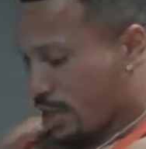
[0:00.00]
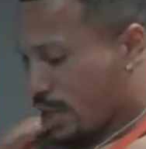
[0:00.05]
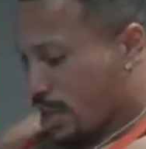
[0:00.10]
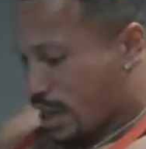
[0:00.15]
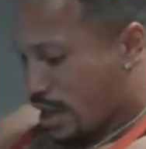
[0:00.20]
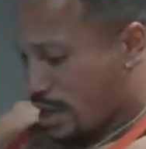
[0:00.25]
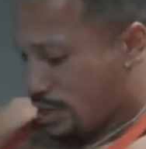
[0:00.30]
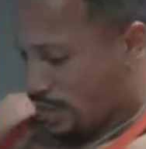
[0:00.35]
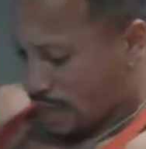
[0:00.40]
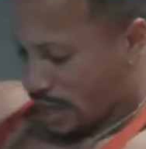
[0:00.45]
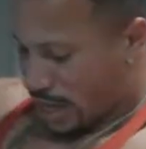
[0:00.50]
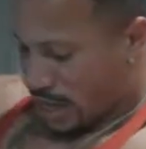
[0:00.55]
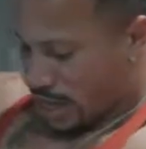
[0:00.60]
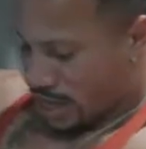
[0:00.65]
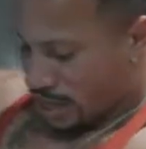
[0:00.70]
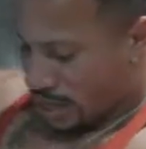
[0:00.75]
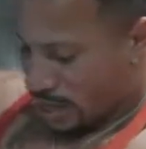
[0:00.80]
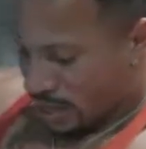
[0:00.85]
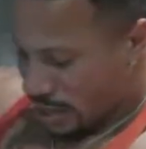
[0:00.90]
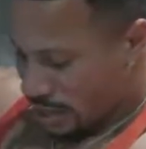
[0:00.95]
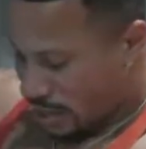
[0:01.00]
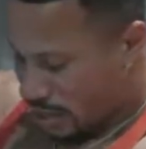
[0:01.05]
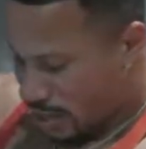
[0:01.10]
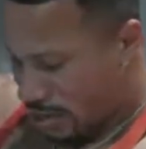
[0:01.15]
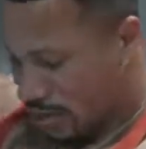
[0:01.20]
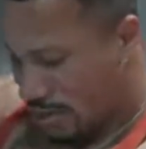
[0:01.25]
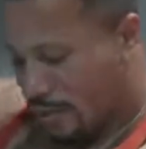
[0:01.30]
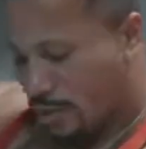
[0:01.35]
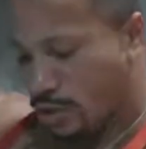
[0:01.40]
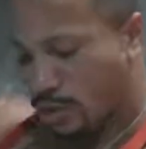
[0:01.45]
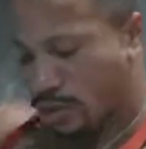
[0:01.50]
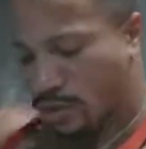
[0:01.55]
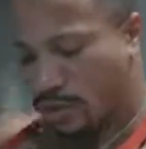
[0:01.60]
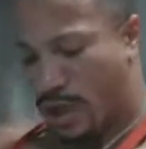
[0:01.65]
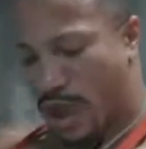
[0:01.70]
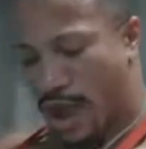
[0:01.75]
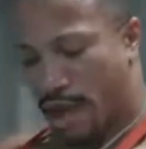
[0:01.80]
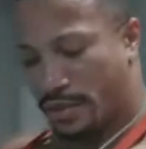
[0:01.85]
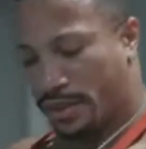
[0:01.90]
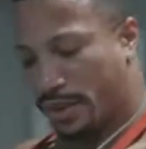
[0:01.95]
Uh, and then, of course,
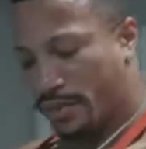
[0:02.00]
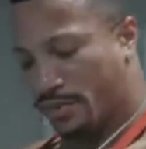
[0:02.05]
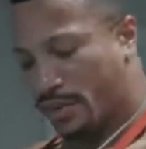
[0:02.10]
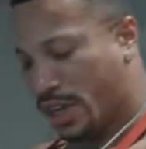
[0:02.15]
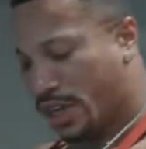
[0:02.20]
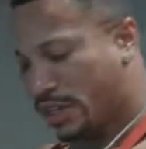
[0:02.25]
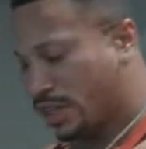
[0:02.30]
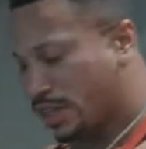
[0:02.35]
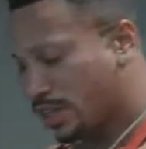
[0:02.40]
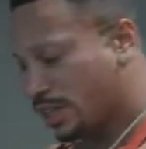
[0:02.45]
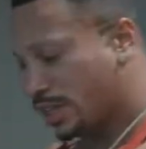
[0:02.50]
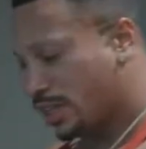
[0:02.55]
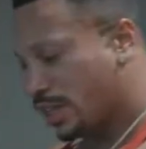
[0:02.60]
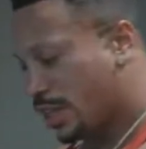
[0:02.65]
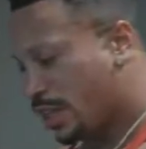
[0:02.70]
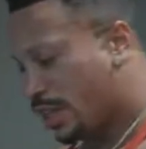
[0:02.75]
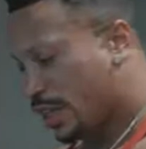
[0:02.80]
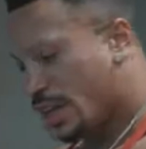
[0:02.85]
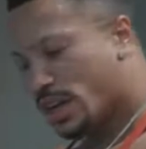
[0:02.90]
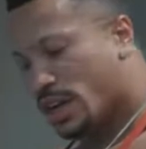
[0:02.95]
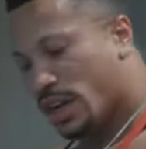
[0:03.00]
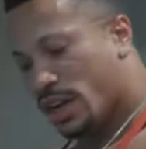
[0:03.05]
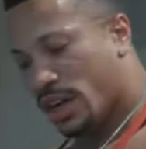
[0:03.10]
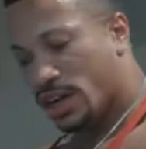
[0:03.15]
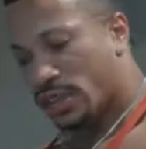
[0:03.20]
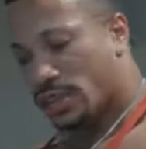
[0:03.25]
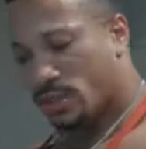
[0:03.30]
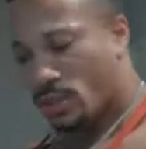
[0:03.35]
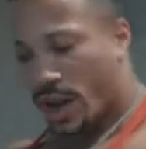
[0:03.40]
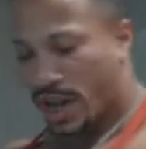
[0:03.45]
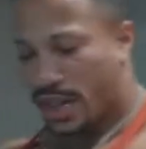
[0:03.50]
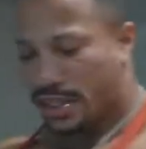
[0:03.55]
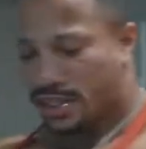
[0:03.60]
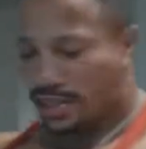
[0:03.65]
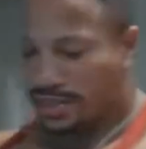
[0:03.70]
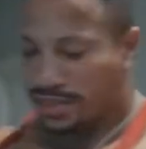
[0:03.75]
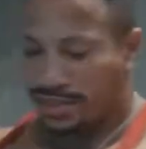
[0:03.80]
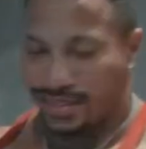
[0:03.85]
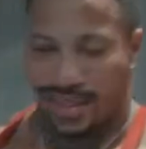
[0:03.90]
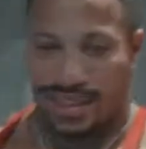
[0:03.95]
we'll have the fish uh,
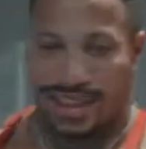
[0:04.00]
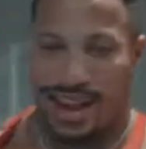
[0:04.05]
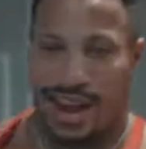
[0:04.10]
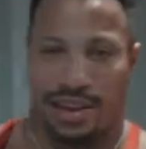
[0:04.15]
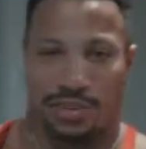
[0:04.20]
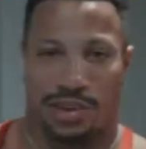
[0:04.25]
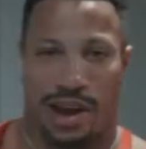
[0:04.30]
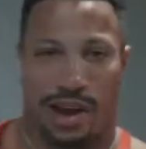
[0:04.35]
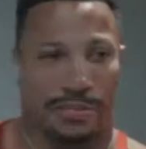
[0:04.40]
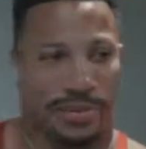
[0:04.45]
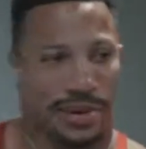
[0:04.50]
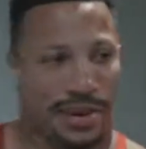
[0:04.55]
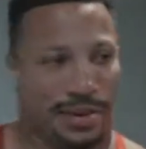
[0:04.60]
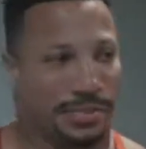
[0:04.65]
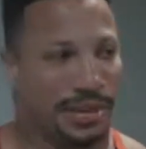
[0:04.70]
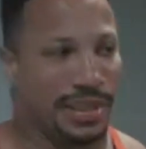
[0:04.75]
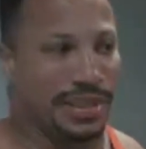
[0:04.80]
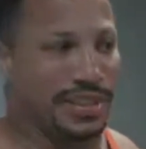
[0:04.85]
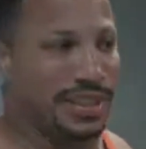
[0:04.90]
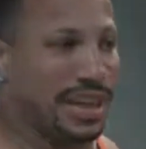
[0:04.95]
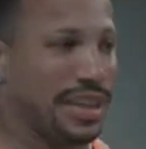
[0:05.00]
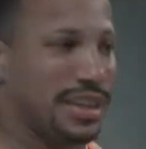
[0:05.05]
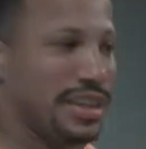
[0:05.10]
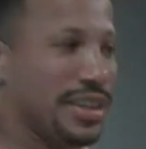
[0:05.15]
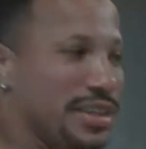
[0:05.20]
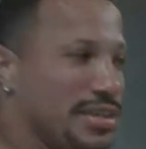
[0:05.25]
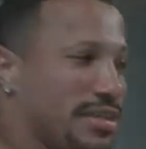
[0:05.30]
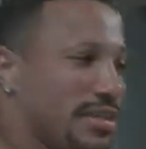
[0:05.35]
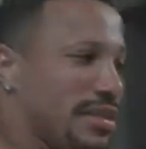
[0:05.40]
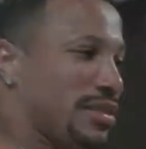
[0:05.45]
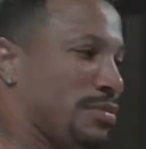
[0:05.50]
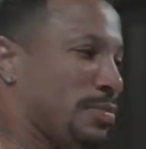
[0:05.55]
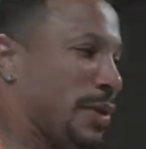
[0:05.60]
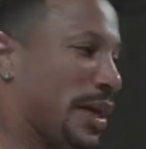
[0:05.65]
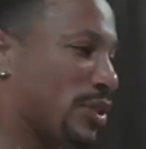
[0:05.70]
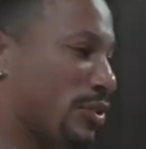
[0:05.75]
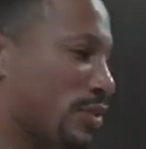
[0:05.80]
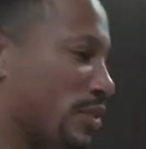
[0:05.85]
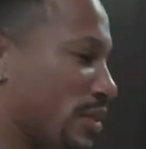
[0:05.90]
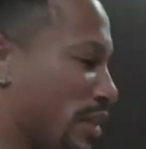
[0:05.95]
twice. And that'll wrap it up. It's nothing
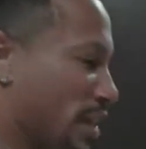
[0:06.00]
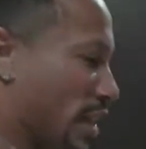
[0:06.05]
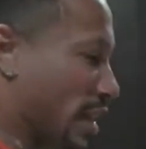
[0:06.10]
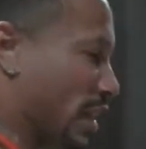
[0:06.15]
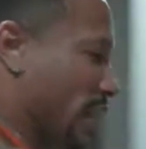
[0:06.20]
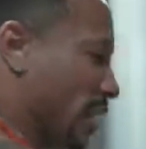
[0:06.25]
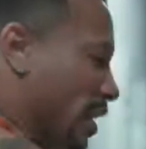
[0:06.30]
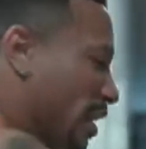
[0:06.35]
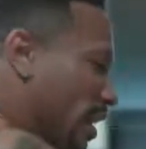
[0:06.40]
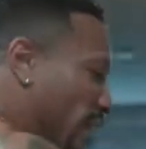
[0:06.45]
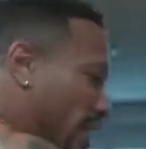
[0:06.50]
special today.